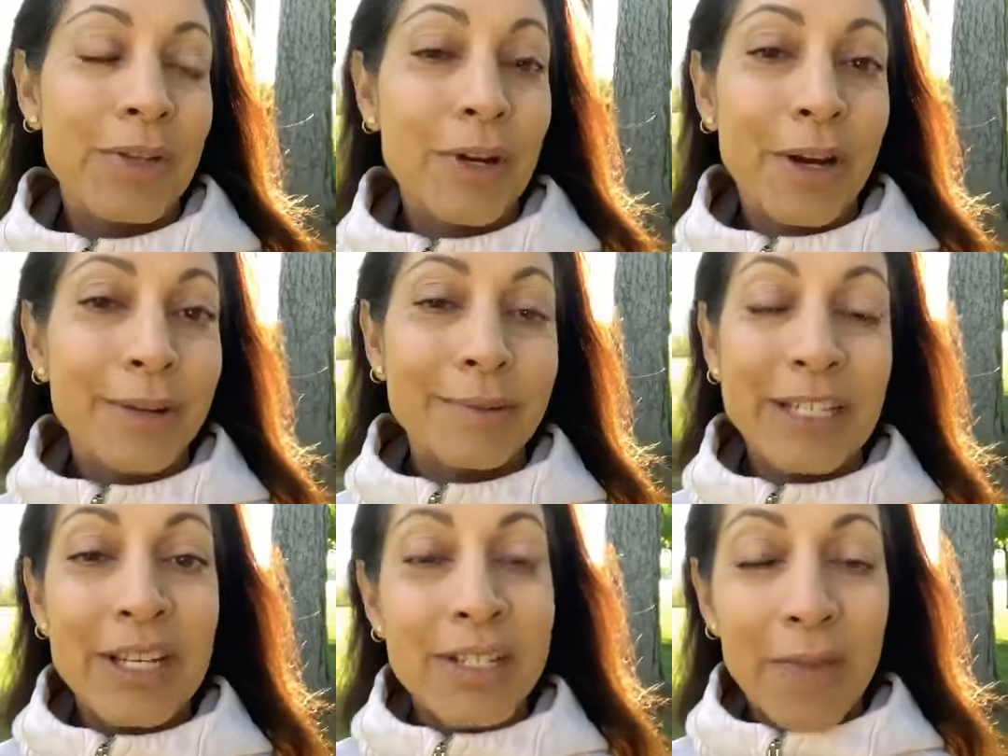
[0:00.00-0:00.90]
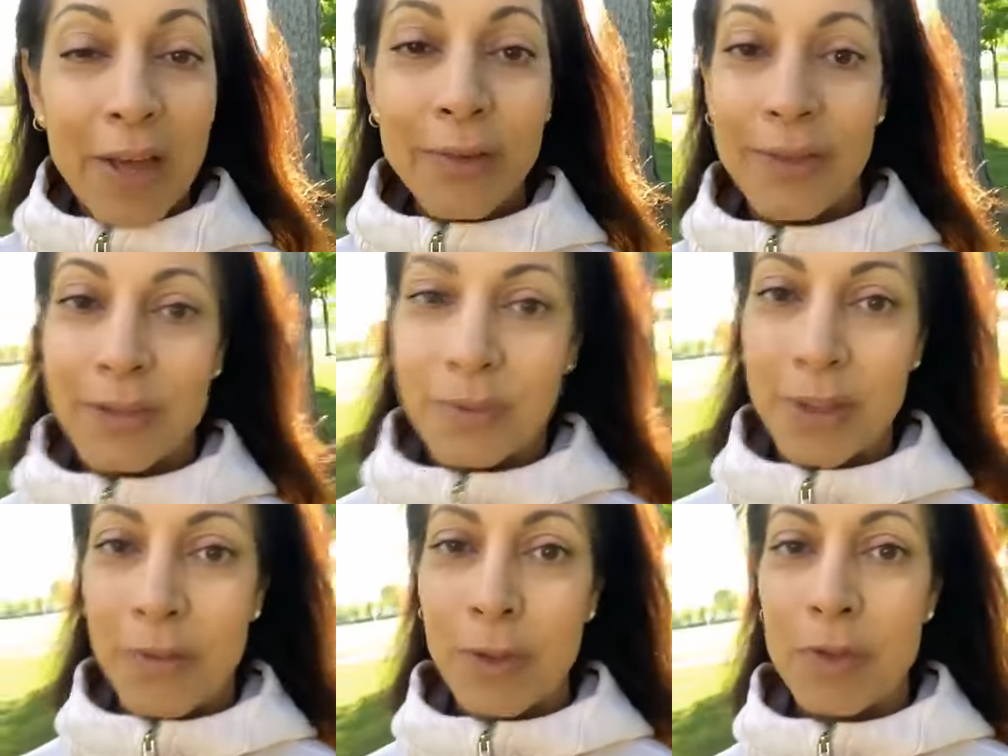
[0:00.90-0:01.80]
What else? Our digestive health is
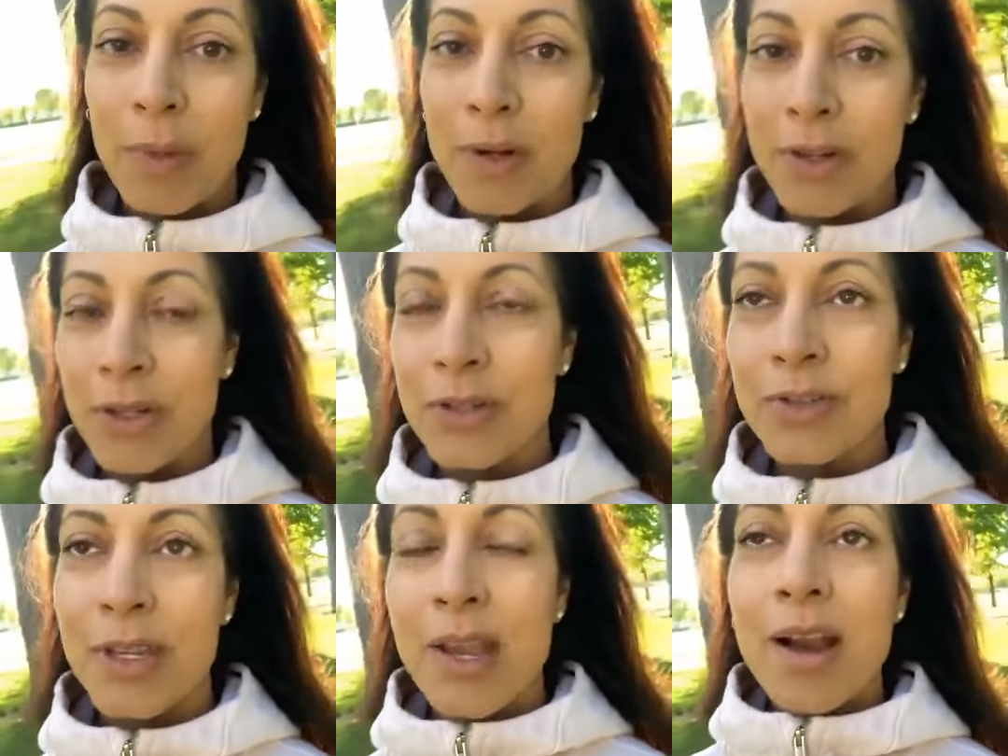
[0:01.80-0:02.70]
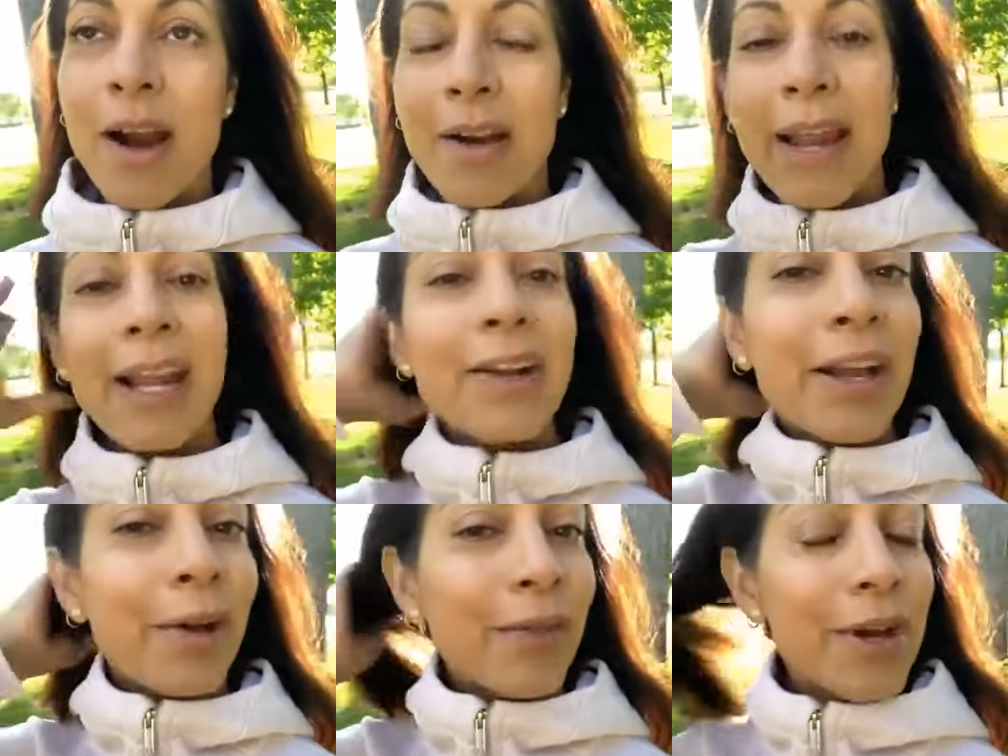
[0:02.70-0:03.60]
one of those markers. Our hair
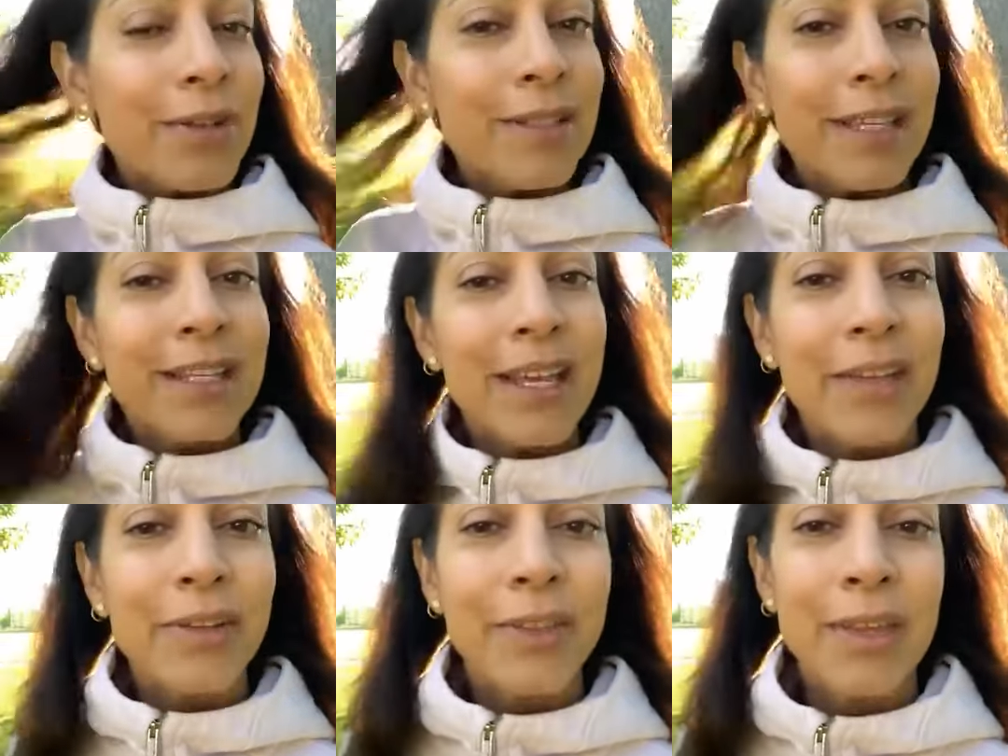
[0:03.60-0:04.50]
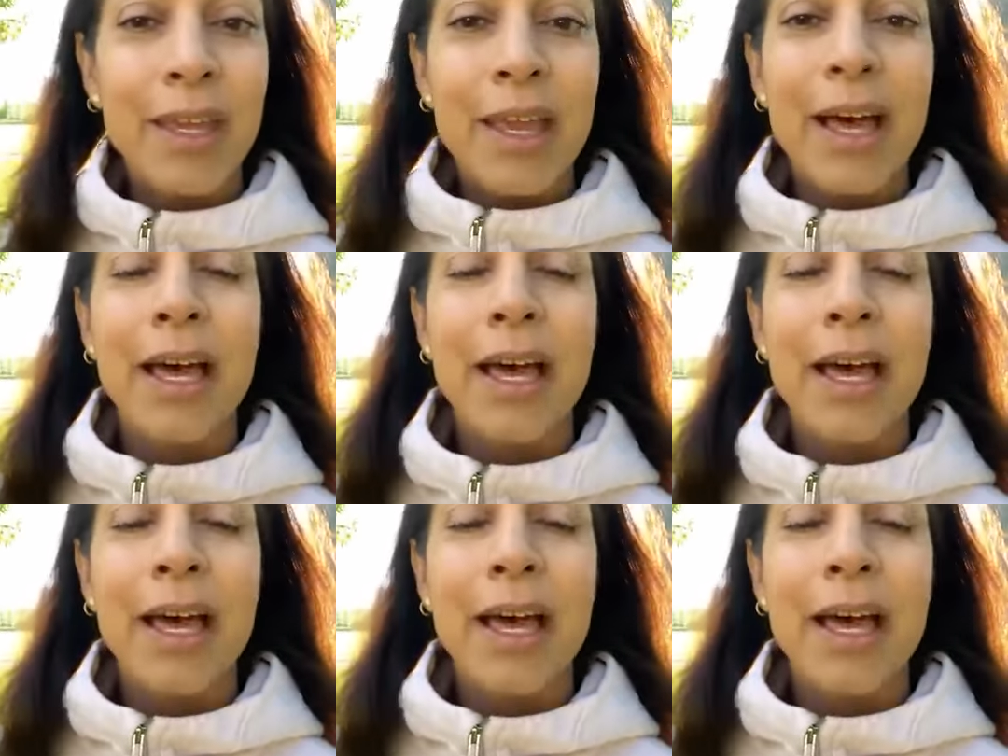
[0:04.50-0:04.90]
health, our skin health,